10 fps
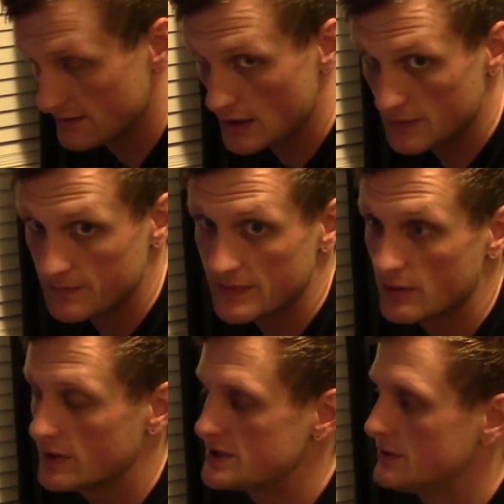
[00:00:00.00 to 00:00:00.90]
So
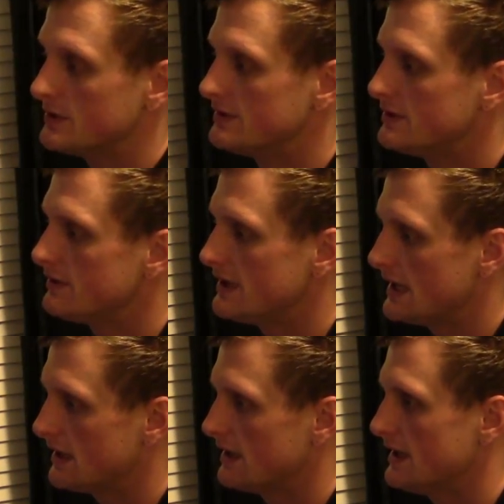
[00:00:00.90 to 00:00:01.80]
what you would do
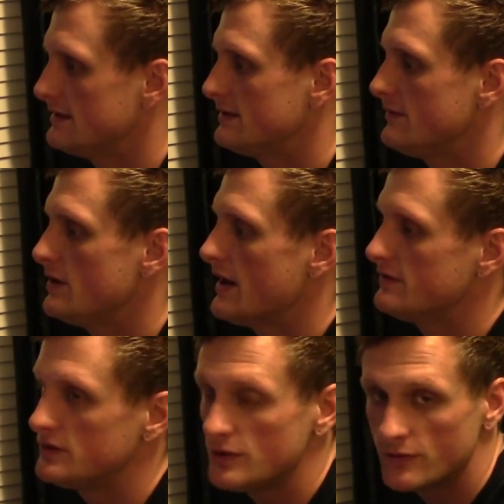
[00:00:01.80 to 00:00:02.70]
there is if you
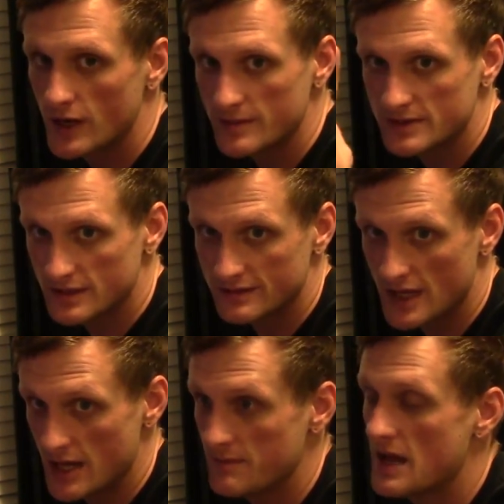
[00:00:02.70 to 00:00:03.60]
have two frames that are the
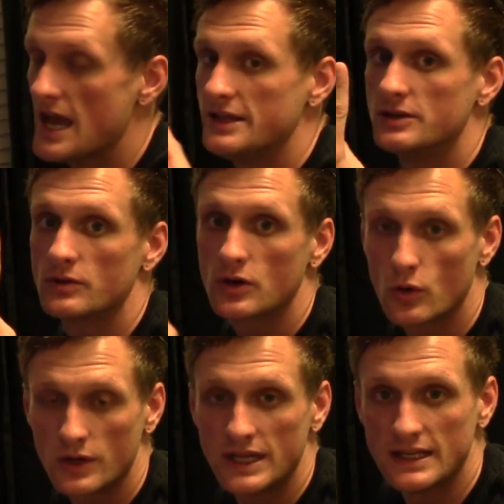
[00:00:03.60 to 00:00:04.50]
same and you're
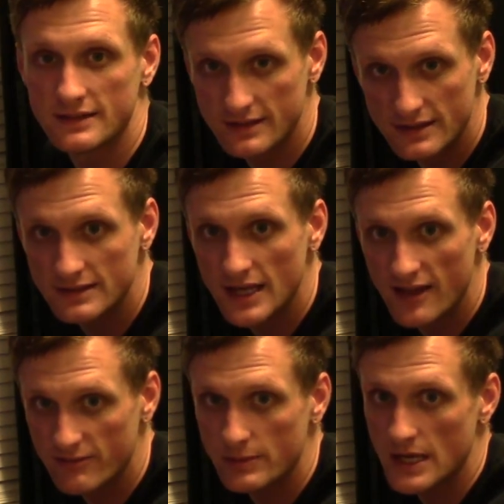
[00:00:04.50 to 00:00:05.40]
recording at sixty
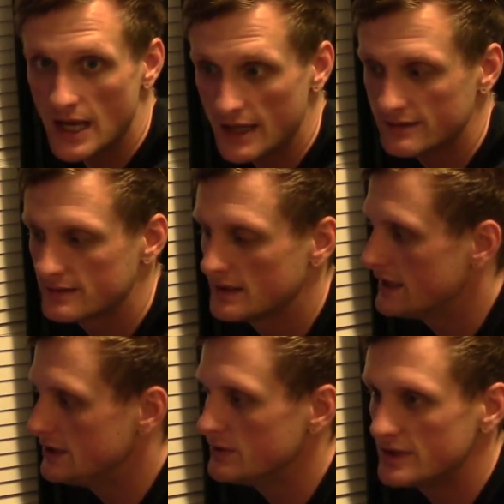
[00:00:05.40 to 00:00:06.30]
F P S,
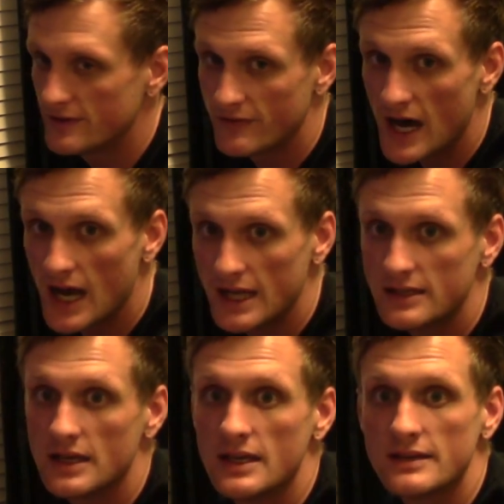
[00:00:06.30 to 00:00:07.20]
then you would
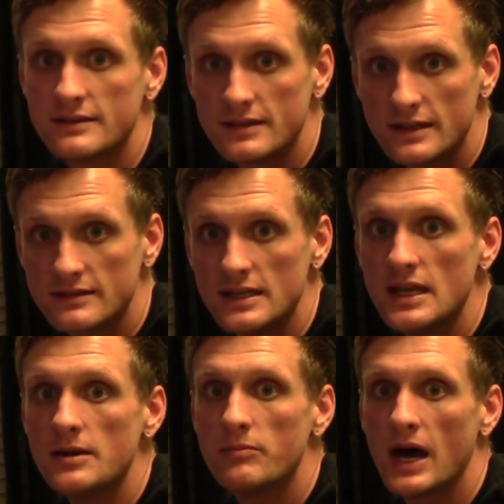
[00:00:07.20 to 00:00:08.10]
divide
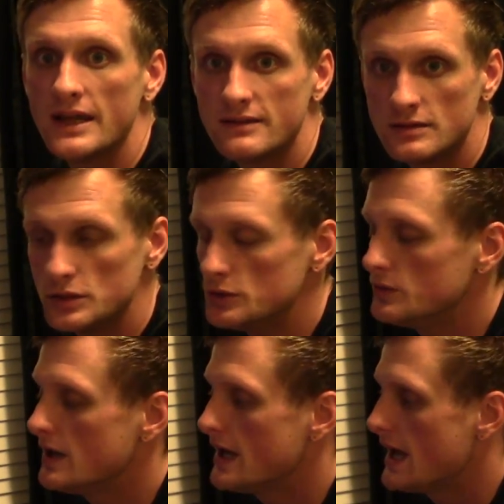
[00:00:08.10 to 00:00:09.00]
sixty by two,